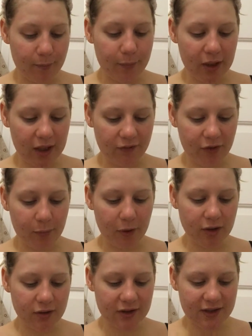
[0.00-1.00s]
but if the
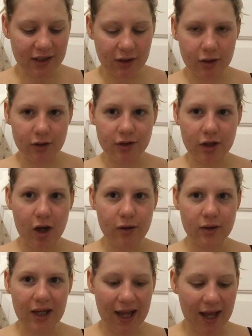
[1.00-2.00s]
product still looks
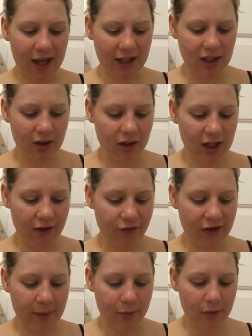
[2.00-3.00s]
okay hit
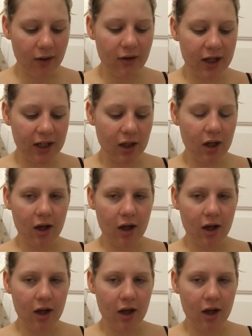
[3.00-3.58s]
February,